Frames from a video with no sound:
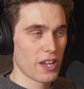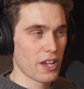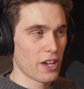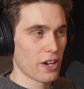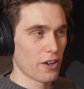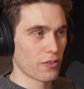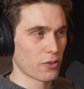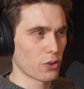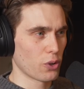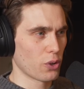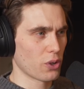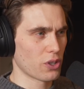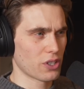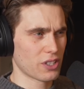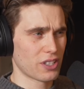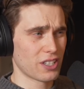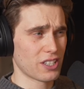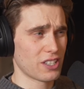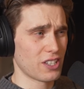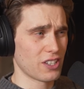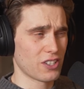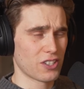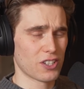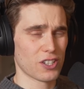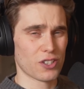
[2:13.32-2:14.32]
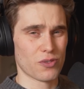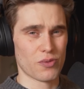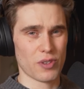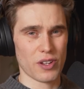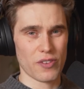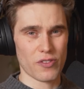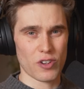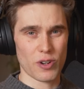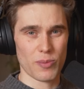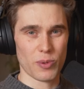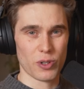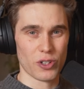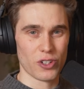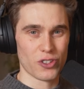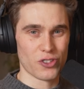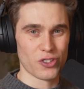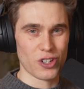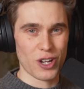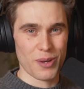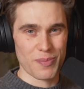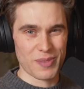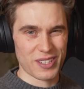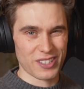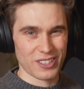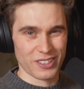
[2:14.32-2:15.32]
Of course, this is just reverb on a
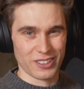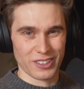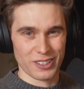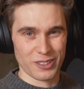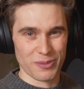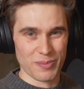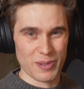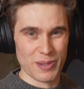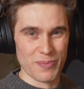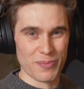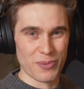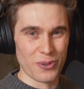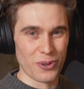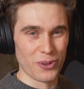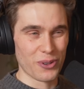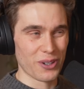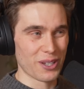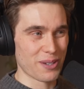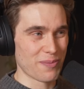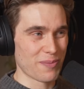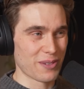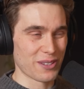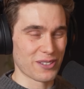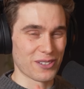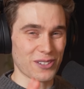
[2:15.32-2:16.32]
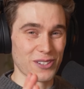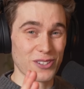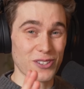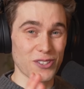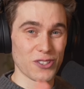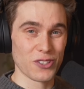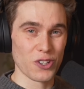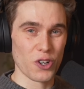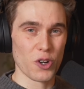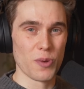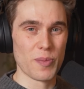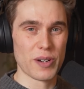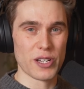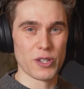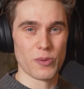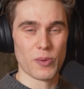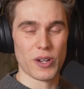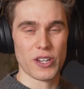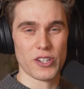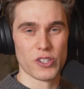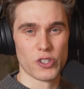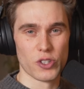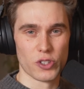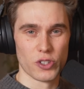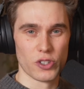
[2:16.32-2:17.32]
drum. It's a little bit boring, but there's so many
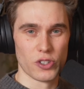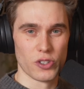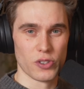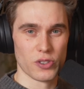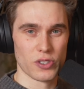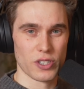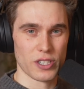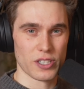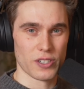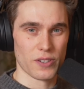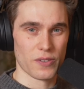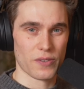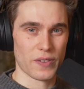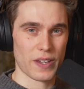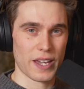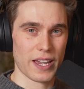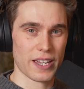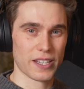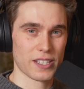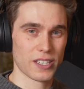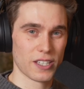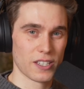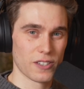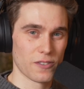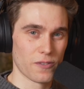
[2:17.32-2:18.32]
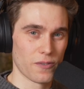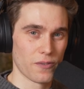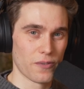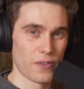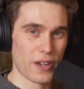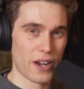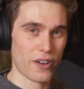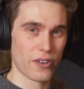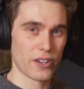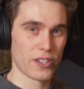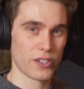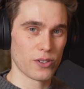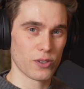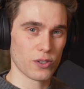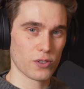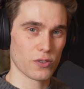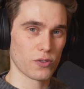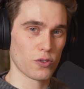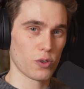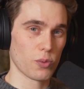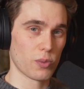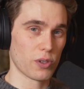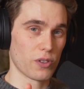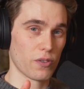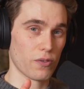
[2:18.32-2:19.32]
ways you can use this effect. It's very
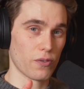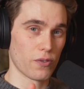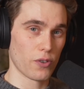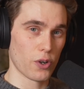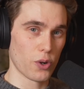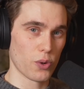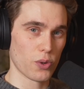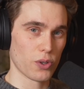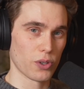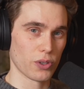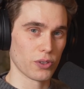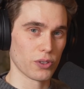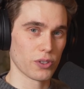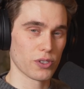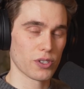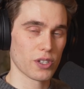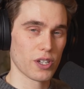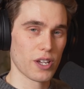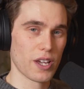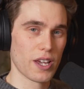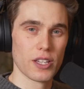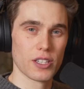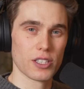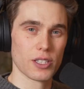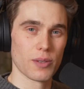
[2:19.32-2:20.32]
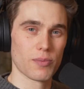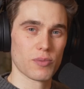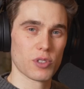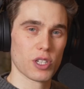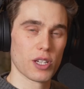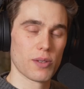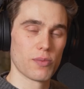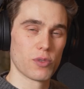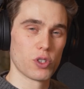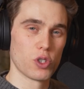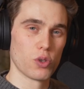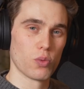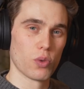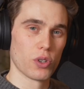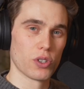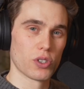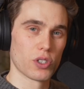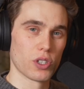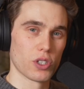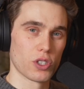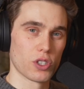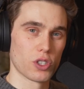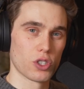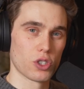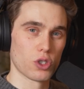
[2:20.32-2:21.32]
useful with vocals. Sometimes you want
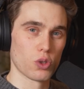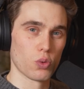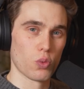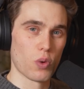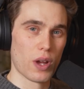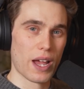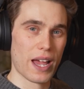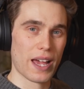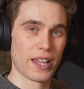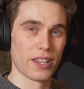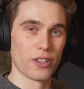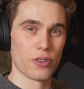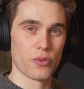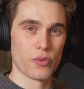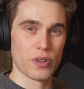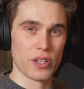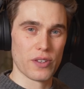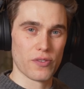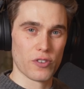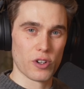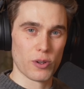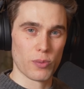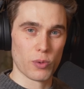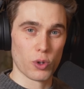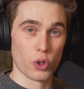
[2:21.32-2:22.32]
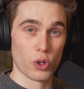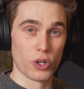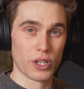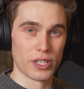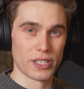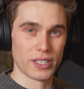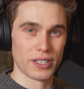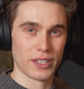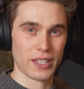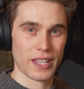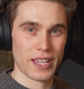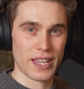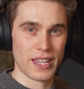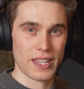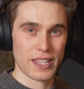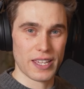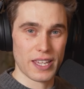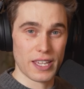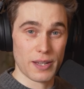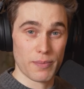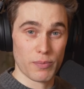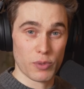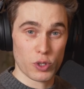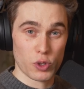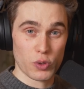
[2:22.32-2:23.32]
to swell a reverb or a delay
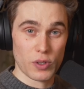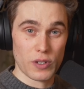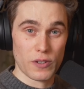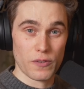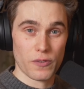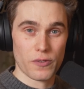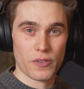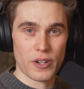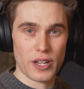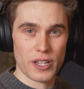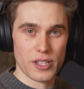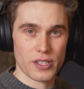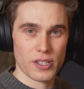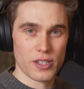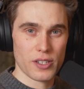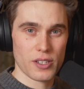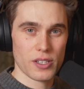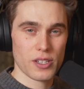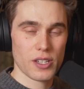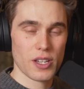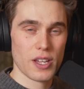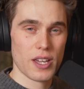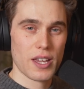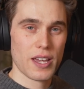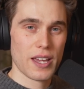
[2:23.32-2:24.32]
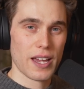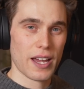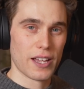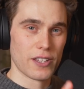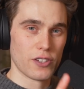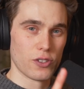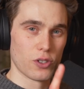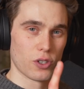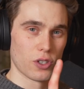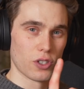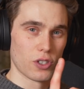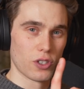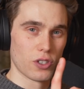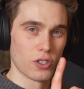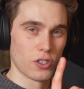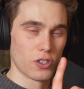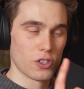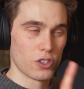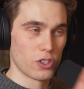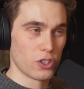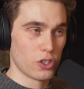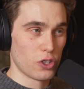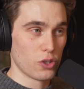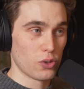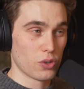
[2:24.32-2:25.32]
in between phrases, and you can
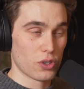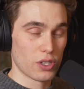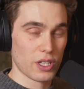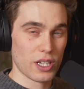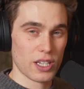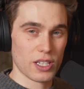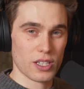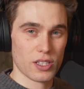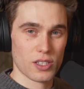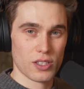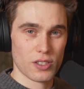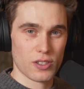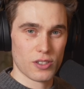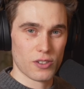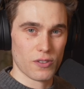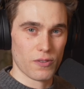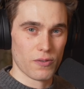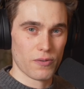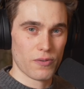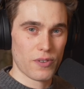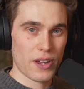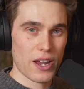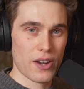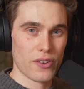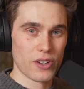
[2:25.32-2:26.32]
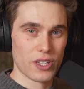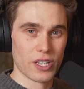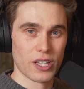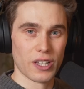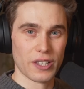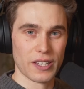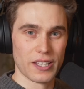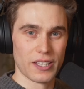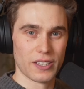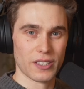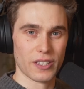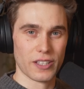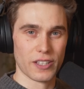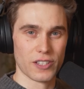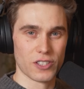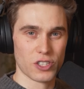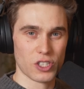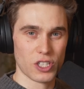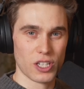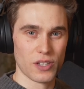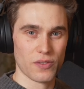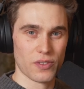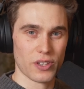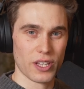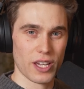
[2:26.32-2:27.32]
use this to very cleanly
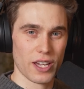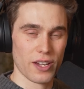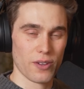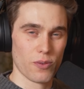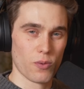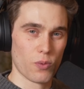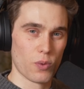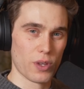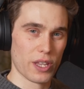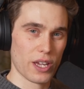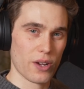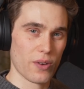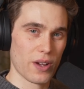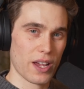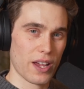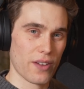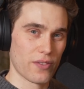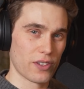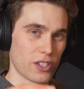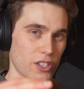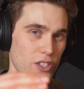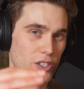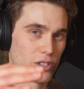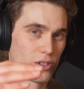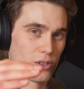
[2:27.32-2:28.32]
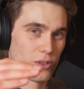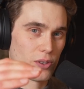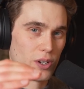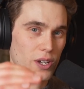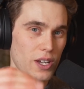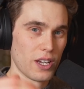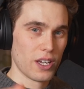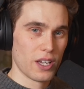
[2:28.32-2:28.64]
achieve that without having to